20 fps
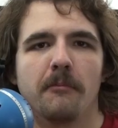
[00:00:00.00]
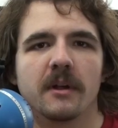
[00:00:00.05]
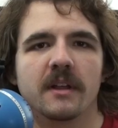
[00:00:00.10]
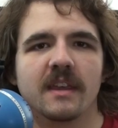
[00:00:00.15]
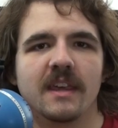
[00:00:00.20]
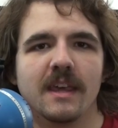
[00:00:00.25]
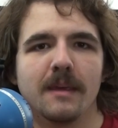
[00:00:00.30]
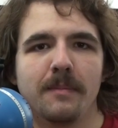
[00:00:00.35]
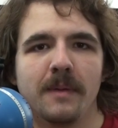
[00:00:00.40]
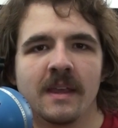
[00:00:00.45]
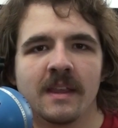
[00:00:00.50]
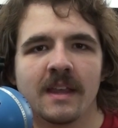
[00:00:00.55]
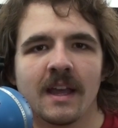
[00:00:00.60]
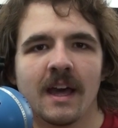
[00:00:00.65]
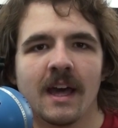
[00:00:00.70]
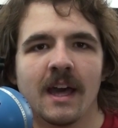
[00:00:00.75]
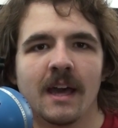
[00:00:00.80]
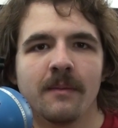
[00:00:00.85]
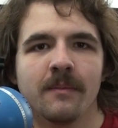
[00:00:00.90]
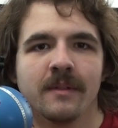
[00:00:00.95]
But keeping
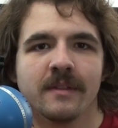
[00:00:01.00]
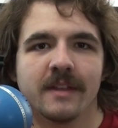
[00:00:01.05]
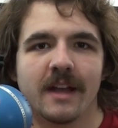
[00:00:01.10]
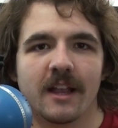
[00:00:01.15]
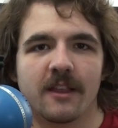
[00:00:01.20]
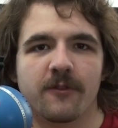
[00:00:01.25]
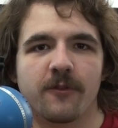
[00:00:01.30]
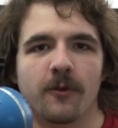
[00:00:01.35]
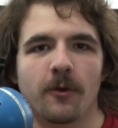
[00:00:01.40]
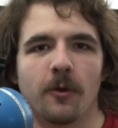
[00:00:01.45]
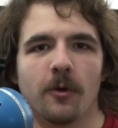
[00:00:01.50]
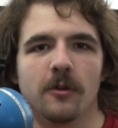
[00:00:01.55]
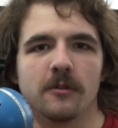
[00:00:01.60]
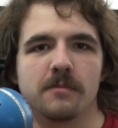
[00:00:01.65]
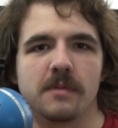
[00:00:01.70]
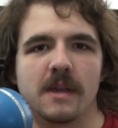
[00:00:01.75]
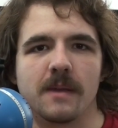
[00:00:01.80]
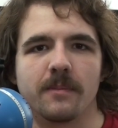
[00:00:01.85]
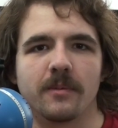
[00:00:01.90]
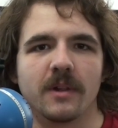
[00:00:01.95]
time, that's for old
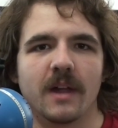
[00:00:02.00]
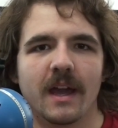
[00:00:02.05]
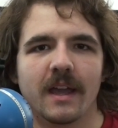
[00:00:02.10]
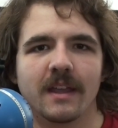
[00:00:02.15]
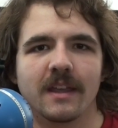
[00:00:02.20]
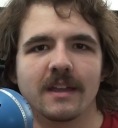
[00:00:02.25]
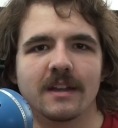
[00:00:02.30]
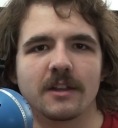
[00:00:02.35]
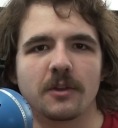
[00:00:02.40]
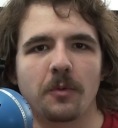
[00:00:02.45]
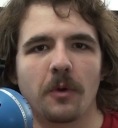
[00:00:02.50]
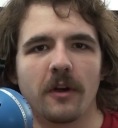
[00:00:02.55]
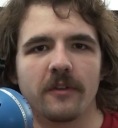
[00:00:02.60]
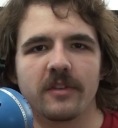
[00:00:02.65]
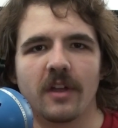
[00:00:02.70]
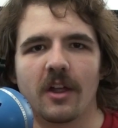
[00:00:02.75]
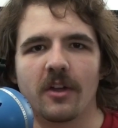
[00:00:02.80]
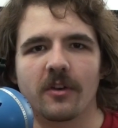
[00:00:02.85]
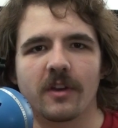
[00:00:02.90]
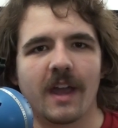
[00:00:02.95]
people. I can get a $12
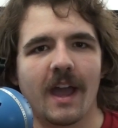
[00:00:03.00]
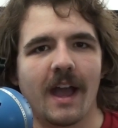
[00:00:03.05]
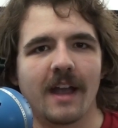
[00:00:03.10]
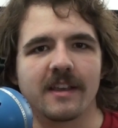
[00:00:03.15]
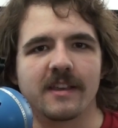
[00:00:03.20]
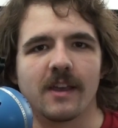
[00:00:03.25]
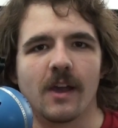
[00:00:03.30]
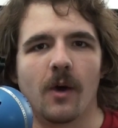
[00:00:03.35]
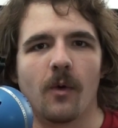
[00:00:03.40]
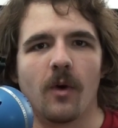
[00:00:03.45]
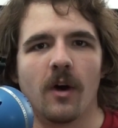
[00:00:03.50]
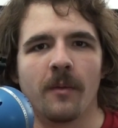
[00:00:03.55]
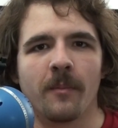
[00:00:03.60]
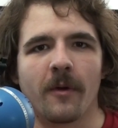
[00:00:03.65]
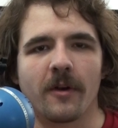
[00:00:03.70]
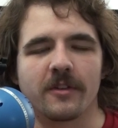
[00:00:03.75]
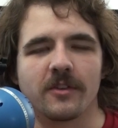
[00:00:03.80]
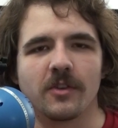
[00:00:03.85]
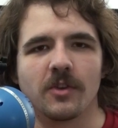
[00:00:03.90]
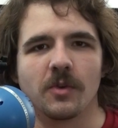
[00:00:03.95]
Casio at
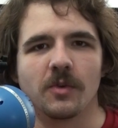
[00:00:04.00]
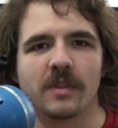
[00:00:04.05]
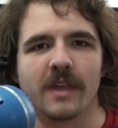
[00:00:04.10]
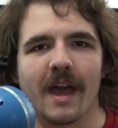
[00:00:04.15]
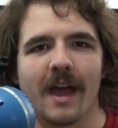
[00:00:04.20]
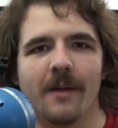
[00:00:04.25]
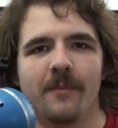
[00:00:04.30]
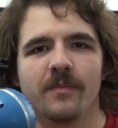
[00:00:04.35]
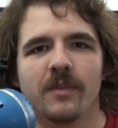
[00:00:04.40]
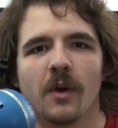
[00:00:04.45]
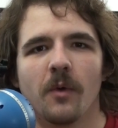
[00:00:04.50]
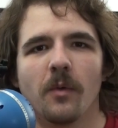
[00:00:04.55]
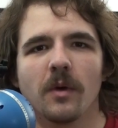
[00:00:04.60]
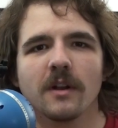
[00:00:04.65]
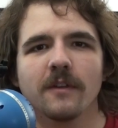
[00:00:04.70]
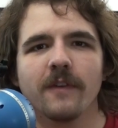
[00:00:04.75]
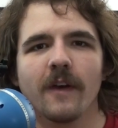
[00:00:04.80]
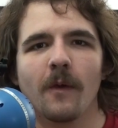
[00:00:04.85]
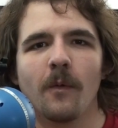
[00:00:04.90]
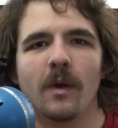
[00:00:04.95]
Walmart to do that.
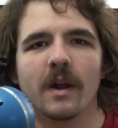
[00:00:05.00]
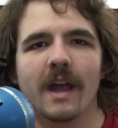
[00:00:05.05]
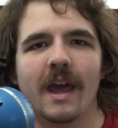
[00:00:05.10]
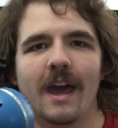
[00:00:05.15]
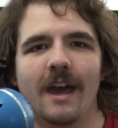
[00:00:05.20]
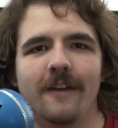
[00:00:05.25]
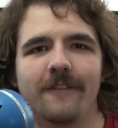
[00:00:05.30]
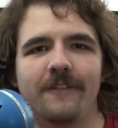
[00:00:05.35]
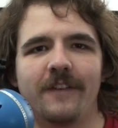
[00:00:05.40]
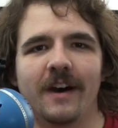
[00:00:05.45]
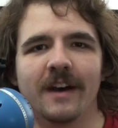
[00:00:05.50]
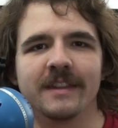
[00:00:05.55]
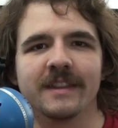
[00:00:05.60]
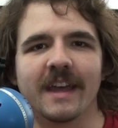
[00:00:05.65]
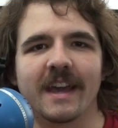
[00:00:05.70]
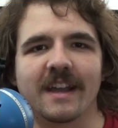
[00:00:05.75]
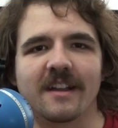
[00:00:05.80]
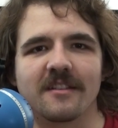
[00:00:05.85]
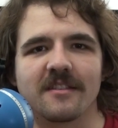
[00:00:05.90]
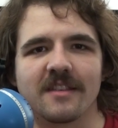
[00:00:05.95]
What if I want to have fun
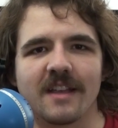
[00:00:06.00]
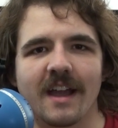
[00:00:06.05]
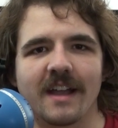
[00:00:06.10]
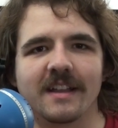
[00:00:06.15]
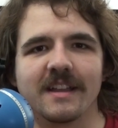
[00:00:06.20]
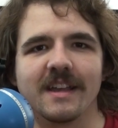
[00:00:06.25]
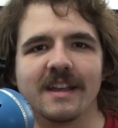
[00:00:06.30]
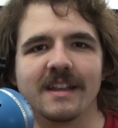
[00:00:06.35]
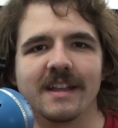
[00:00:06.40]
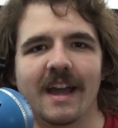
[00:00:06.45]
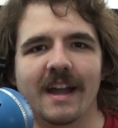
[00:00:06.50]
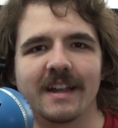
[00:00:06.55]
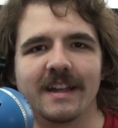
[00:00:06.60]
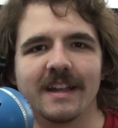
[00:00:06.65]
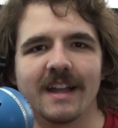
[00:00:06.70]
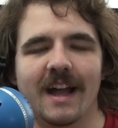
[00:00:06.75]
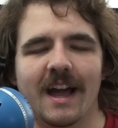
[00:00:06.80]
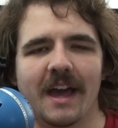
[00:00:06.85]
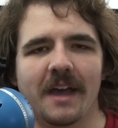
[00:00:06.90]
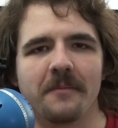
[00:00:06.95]
like it's
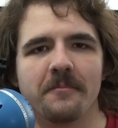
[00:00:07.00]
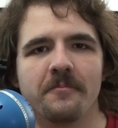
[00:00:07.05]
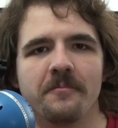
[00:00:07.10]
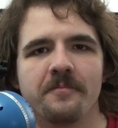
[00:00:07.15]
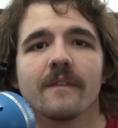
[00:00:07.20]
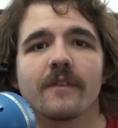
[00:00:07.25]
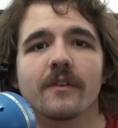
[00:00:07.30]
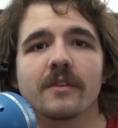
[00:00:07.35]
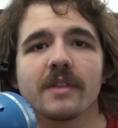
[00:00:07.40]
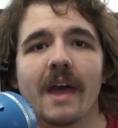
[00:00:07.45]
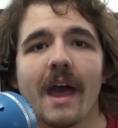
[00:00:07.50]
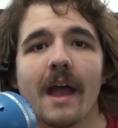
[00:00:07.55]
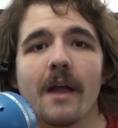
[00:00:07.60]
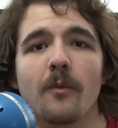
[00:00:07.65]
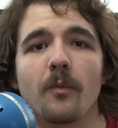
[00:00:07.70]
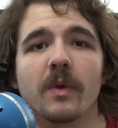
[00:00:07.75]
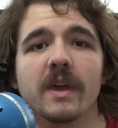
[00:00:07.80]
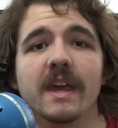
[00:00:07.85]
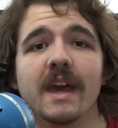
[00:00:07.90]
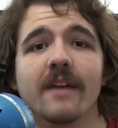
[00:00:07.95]
1999? For that,
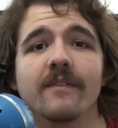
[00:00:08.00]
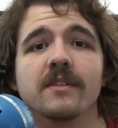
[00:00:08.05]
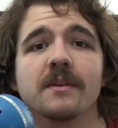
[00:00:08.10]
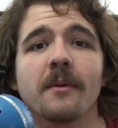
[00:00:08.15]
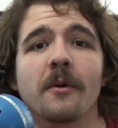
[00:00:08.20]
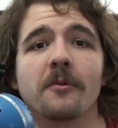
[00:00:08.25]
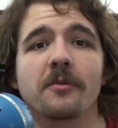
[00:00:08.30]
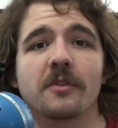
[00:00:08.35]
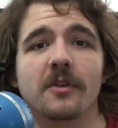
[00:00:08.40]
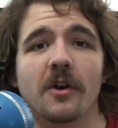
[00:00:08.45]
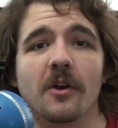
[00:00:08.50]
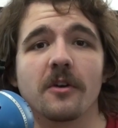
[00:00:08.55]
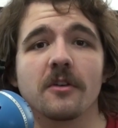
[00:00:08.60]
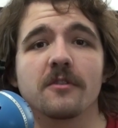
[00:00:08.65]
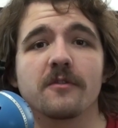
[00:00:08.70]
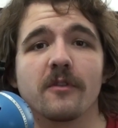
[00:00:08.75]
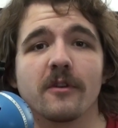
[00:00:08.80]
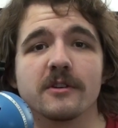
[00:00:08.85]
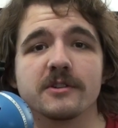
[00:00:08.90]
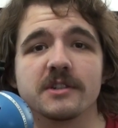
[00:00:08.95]
we have the most
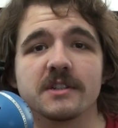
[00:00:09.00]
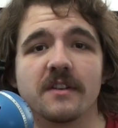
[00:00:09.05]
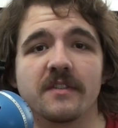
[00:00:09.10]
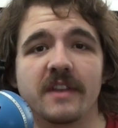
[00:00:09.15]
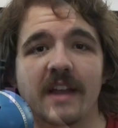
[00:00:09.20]
cursed version of